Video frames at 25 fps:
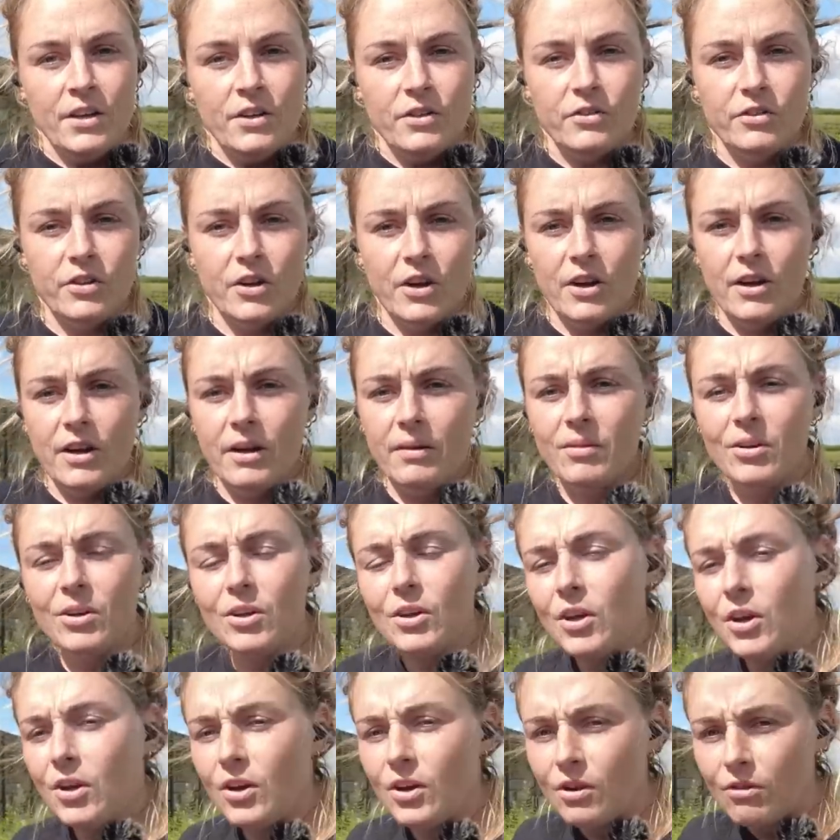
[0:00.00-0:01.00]
So I'm going to
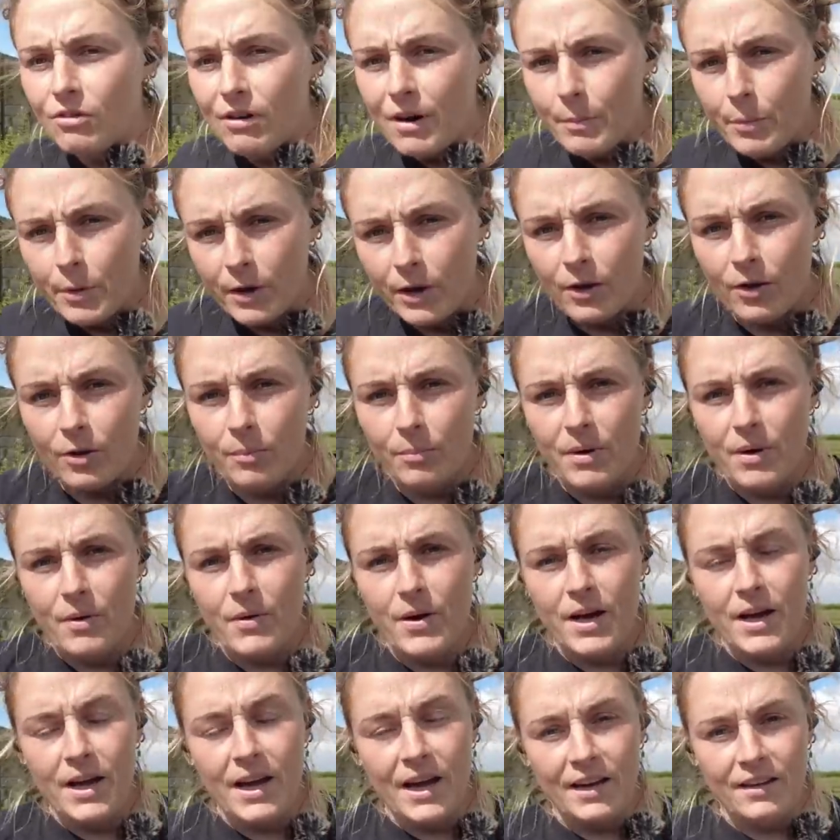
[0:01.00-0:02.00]
go and grab the
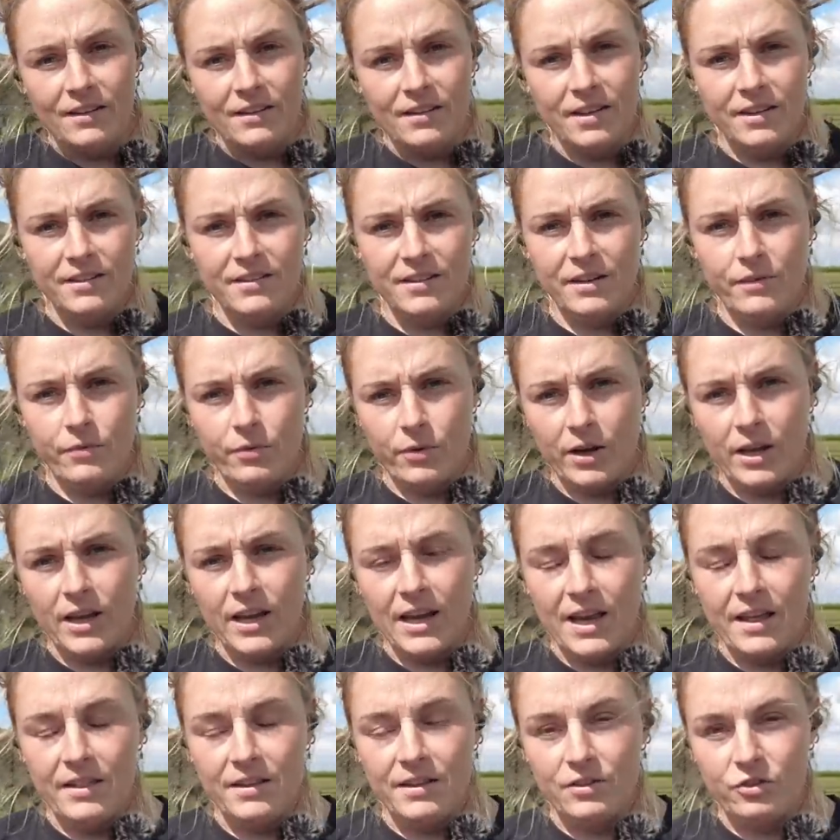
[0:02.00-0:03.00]
lawnmower and see if we can
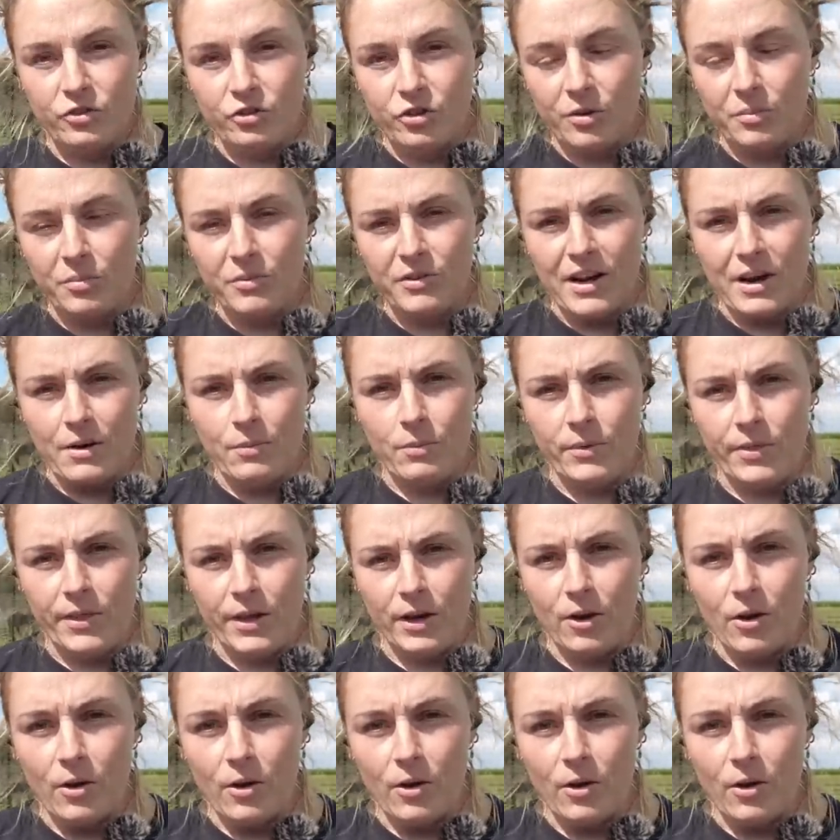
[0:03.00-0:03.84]
get this chopped down with the